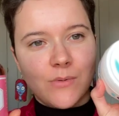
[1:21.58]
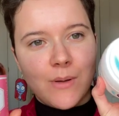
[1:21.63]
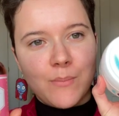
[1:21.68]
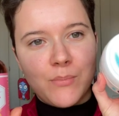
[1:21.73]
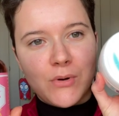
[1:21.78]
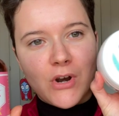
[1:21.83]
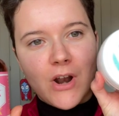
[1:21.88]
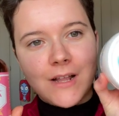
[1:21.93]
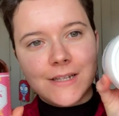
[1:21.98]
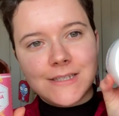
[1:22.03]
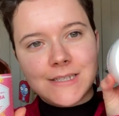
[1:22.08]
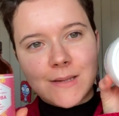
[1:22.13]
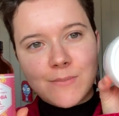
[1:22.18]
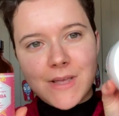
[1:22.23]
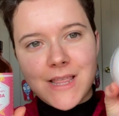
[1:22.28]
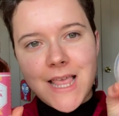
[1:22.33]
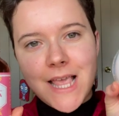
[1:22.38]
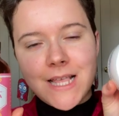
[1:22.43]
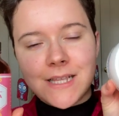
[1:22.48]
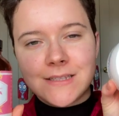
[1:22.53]
I put on some
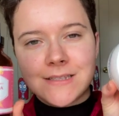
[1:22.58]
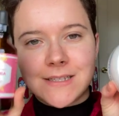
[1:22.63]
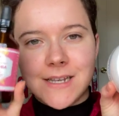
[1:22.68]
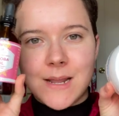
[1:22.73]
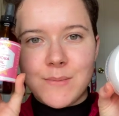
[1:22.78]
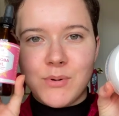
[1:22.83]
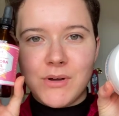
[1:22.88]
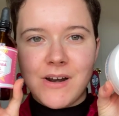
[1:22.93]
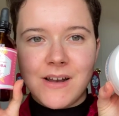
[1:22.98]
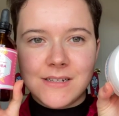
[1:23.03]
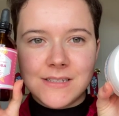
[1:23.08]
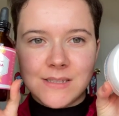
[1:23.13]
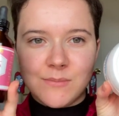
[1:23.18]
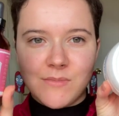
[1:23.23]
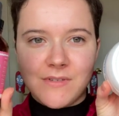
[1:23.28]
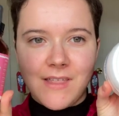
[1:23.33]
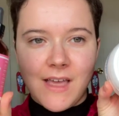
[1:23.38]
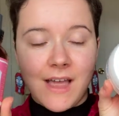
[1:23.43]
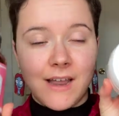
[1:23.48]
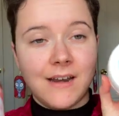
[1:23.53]
of this and I put on some
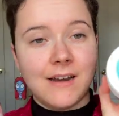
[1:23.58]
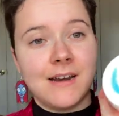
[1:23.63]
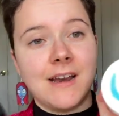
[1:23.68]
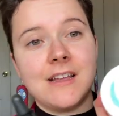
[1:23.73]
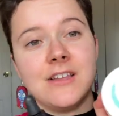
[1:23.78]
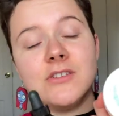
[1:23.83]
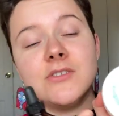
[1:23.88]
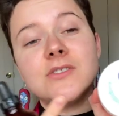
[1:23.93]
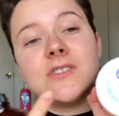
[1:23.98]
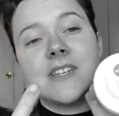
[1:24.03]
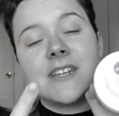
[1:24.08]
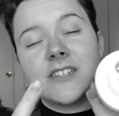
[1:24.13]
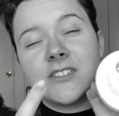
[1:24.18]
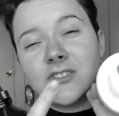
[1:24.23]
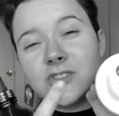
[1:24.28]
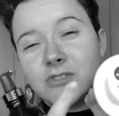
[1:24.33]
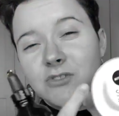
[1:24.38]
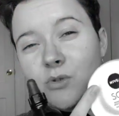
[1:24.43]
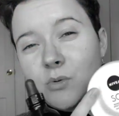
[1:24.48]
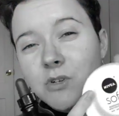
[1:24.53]
of that, and I use an
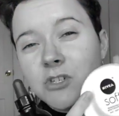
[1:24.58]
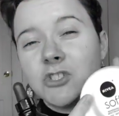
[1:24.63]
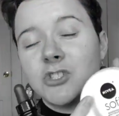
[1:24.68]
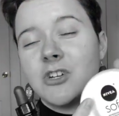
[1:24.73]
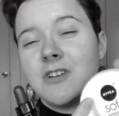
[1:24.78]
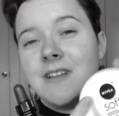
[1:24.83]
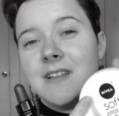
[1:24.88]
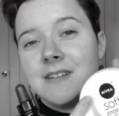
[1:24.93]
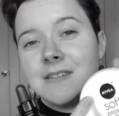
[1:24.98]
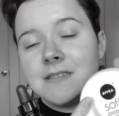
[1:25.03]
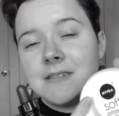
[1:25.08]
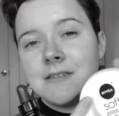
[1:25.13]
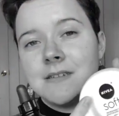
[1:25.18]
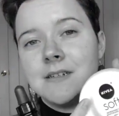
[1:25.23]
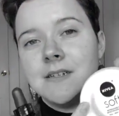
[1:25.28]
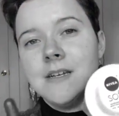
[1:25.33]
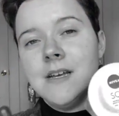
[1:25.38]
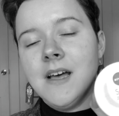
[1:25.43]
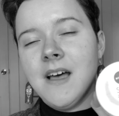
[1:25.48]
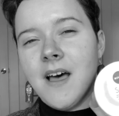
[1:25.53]
extortionate
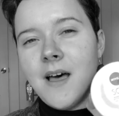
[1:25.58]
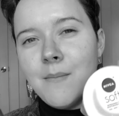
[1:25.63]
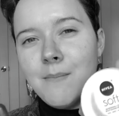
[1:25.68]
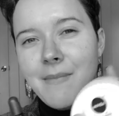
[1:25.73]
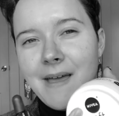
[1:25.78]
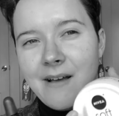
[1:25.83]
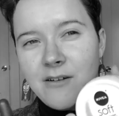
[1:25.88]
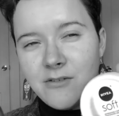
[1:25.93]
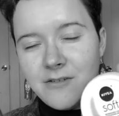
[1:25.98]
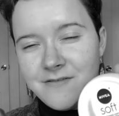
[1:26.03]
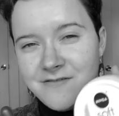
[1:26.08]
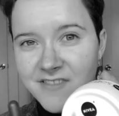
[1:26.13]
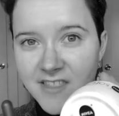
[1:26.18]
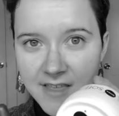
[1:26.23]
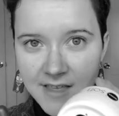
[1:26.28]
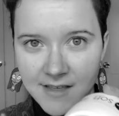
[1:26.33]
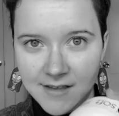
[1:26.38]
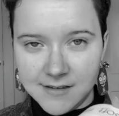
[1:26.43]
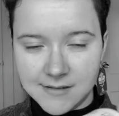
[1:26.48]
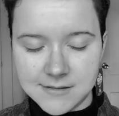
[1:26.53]
amount of
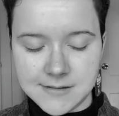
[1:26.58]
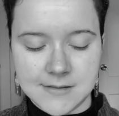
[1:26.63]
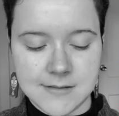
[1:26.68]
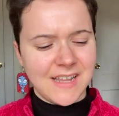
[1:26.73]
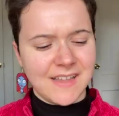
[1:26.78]
this.